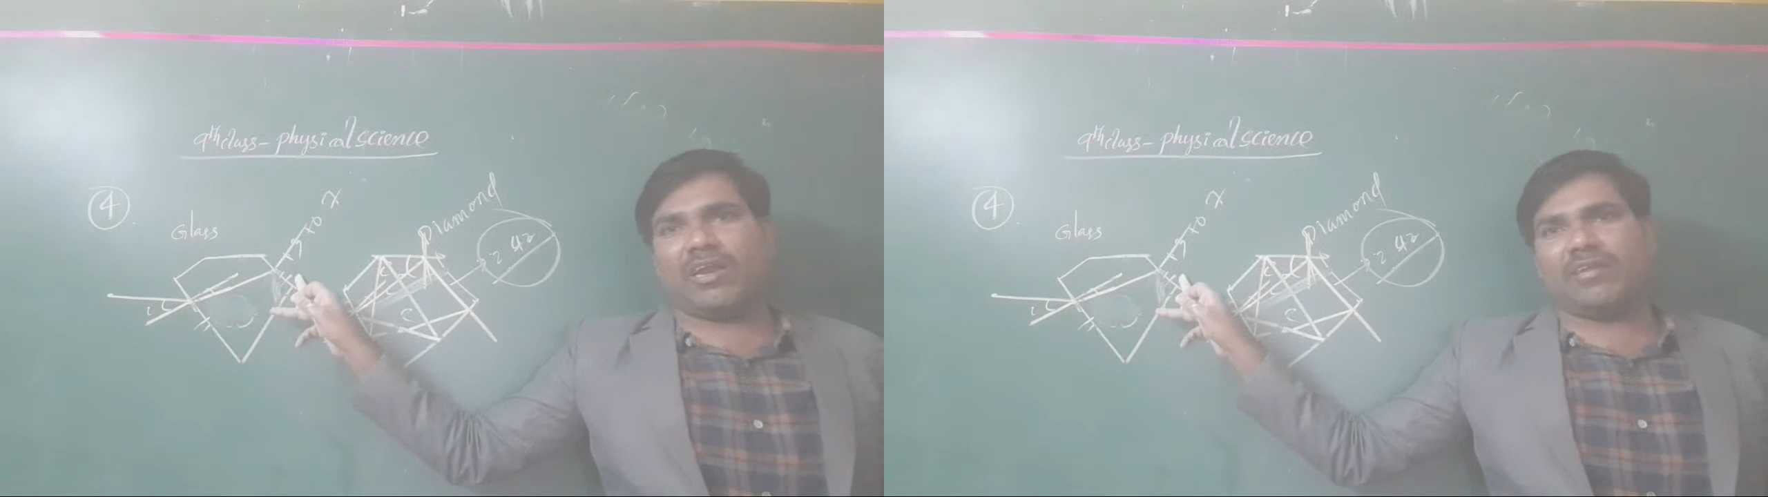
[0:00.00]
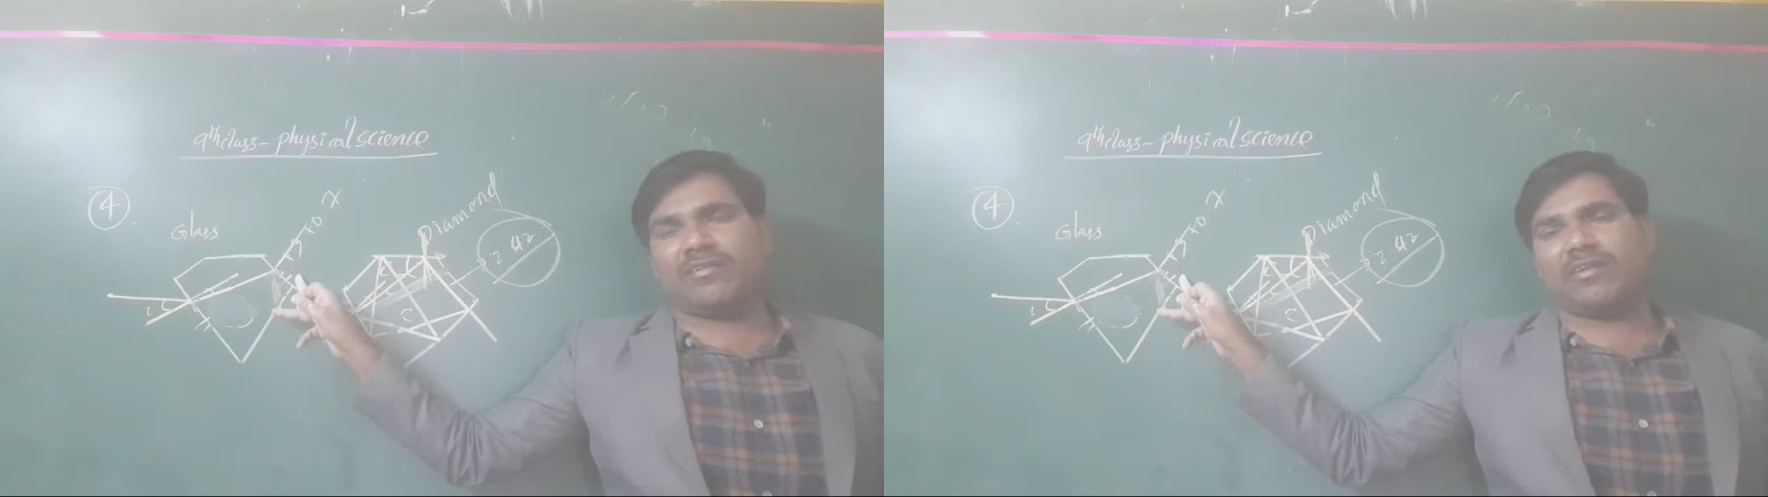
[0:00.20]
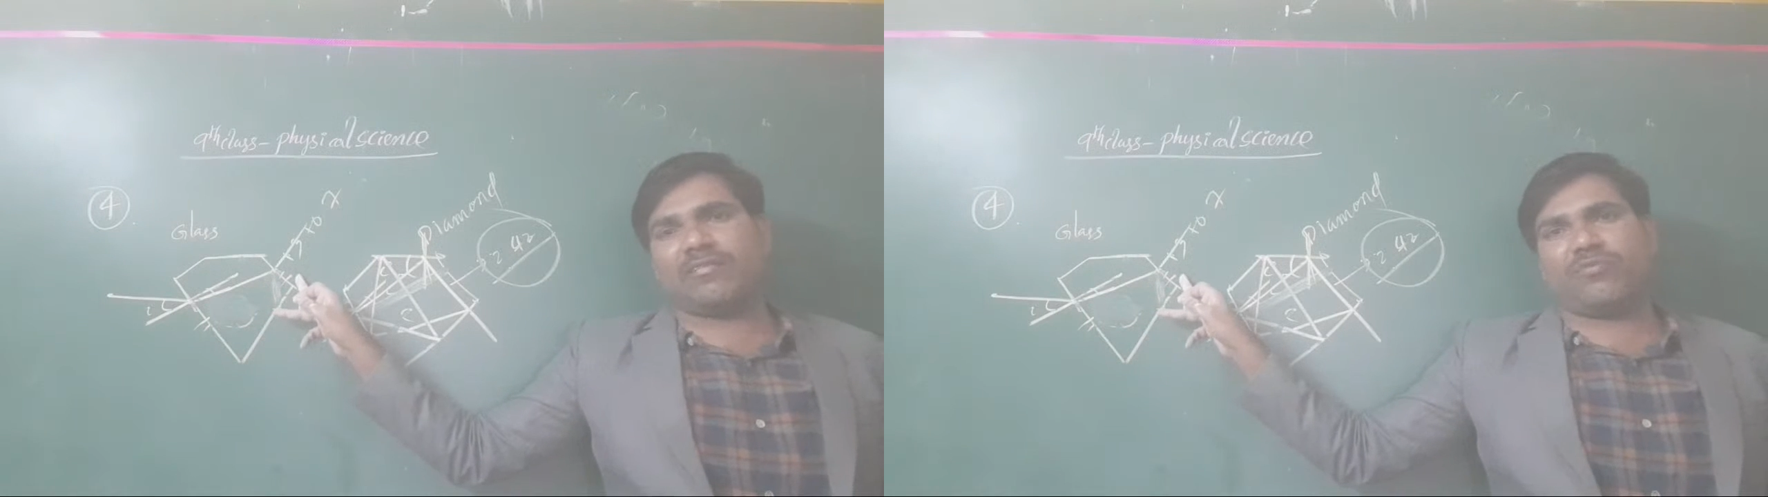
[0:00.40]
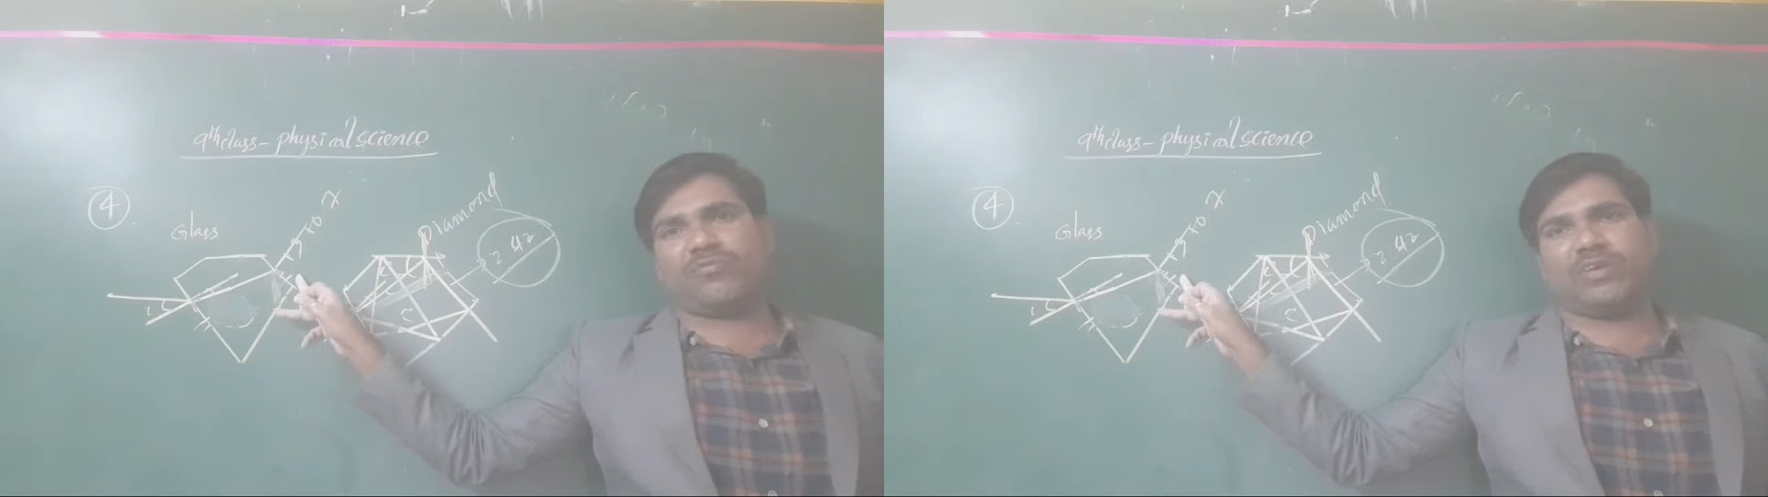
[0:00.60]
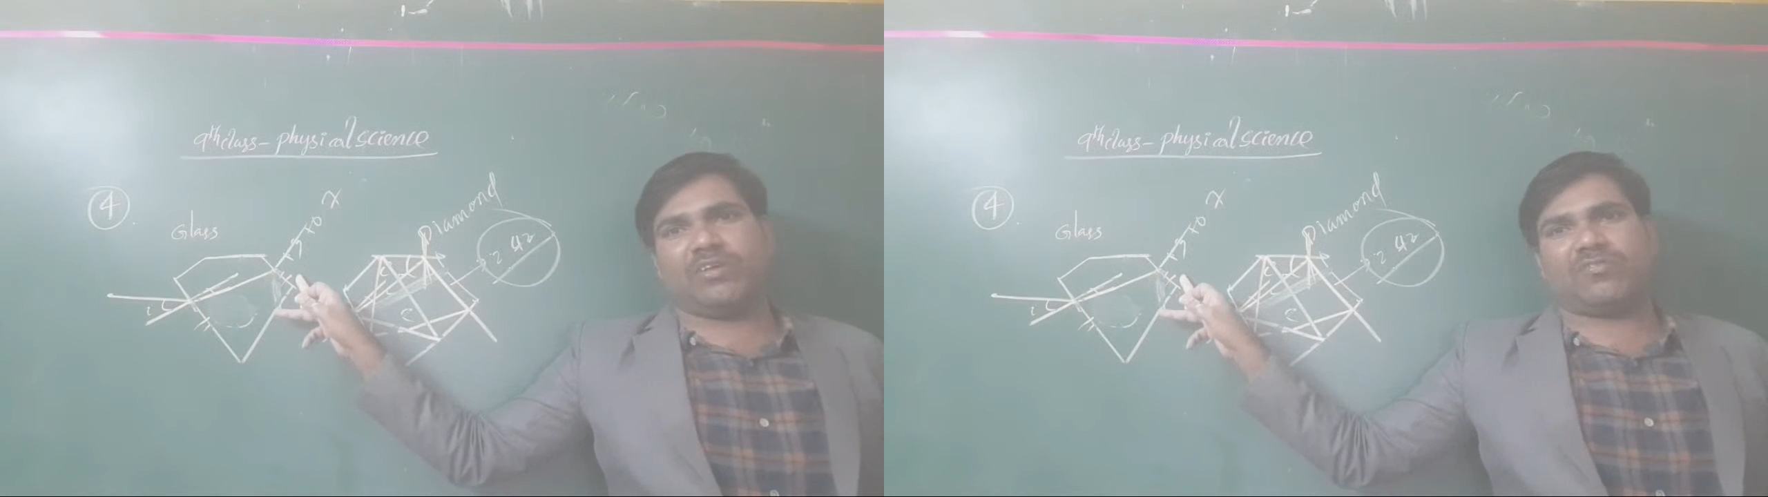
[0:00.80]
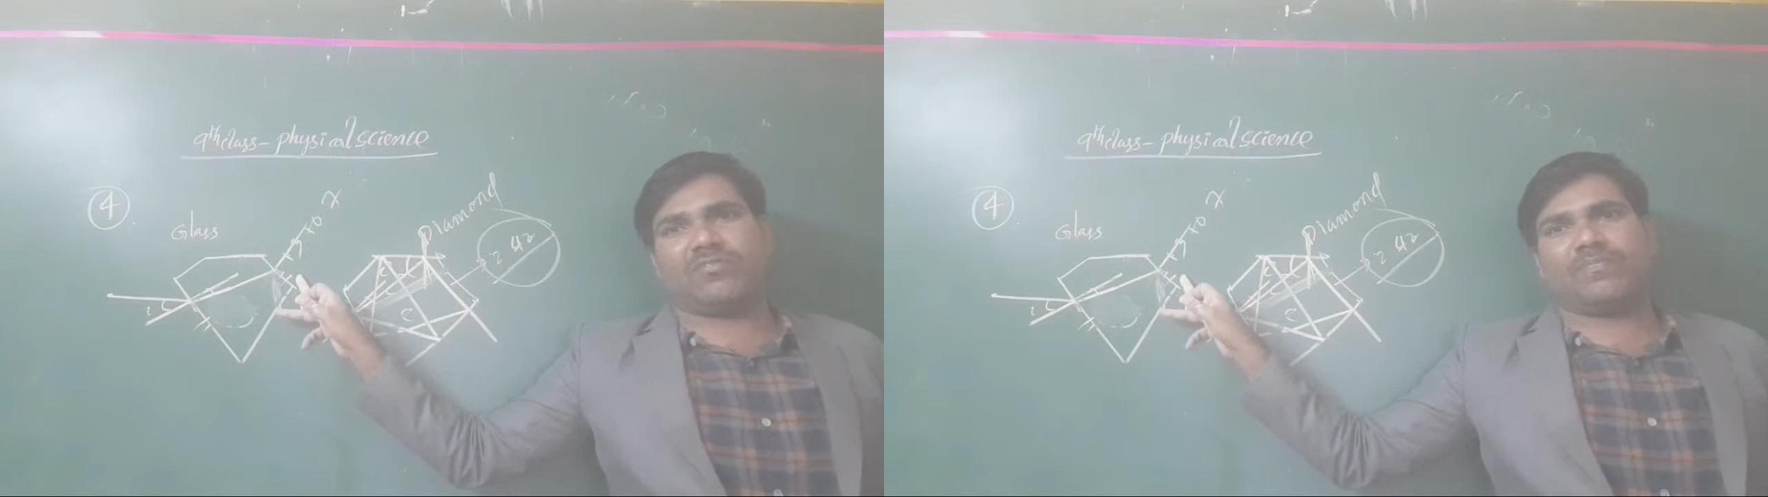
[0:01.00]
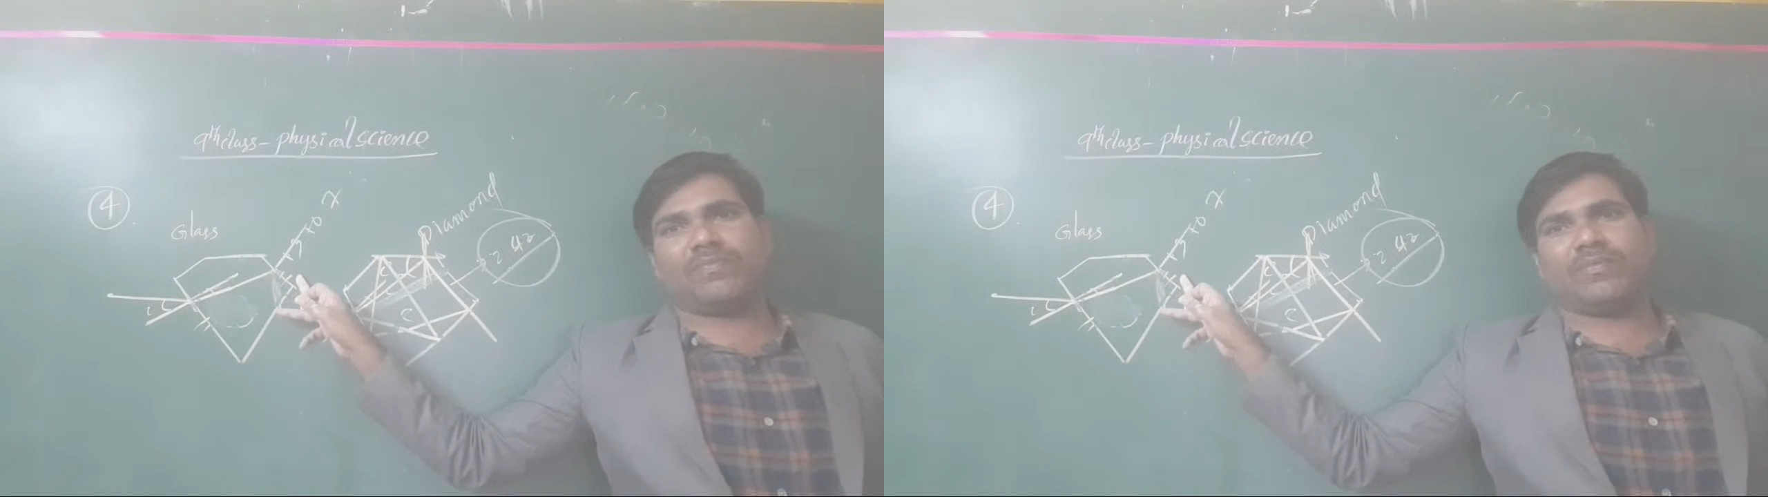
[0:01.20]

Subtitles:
another surface.